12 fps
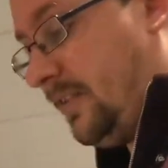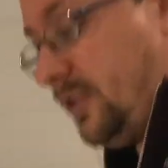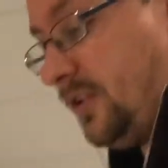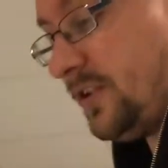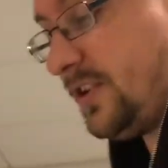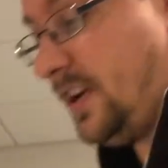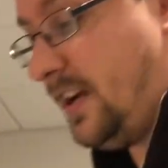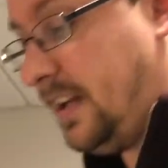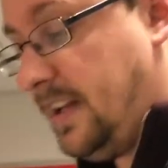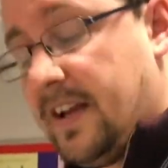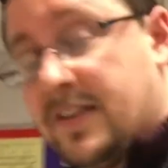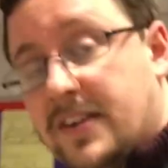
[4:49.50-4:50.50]
course, turning
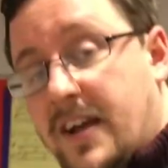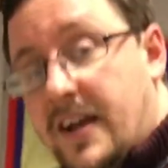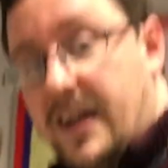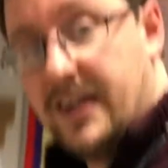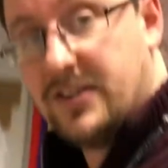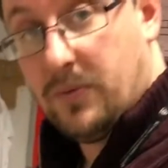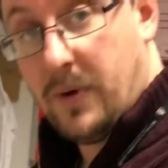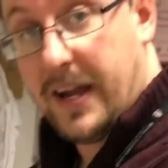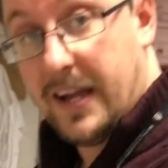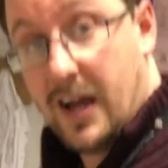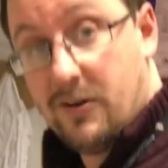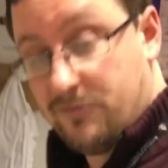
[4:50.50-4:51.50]
this is a way
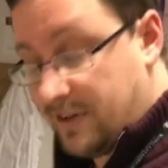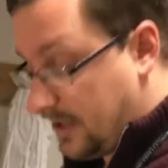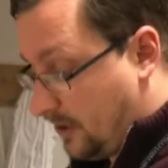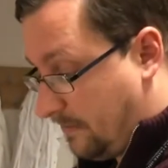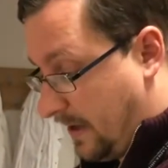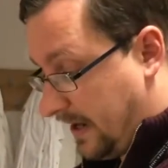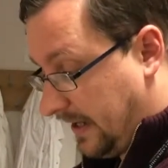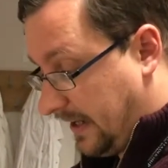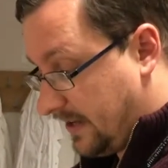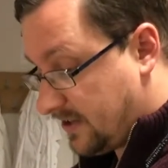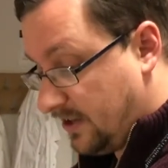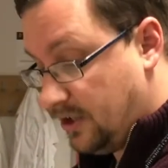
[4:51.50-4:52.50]
of recombining it.
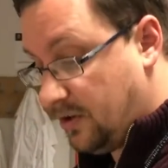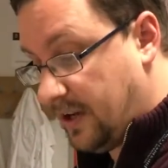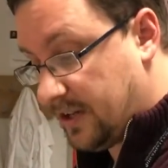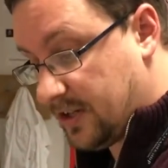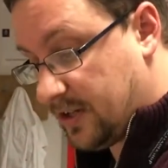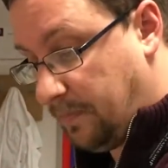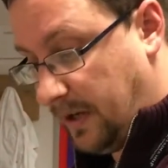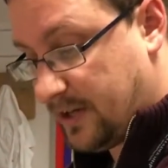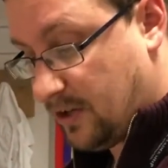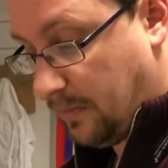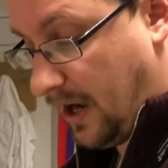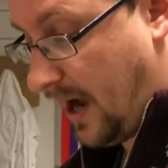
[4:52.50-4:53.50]
So you can split
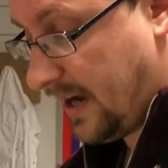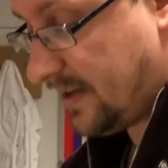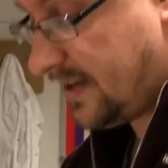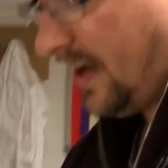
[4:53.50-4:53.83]
up light